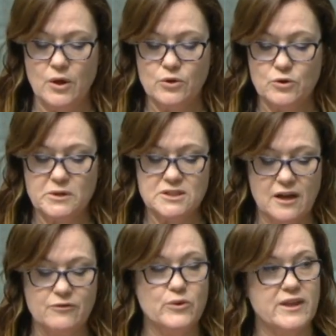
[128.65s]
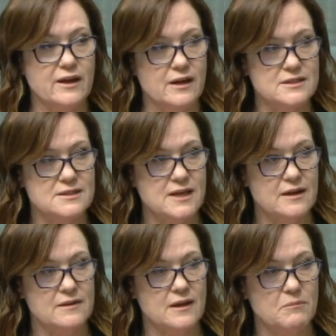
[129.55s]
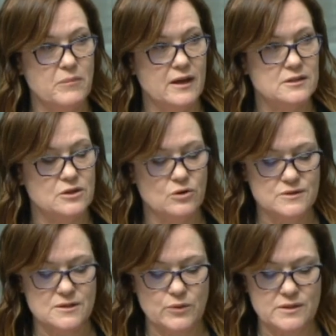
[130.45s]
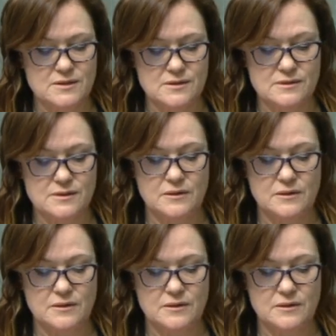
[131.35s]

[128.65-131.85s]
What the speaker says: could be tough without understanding the impact and consequences.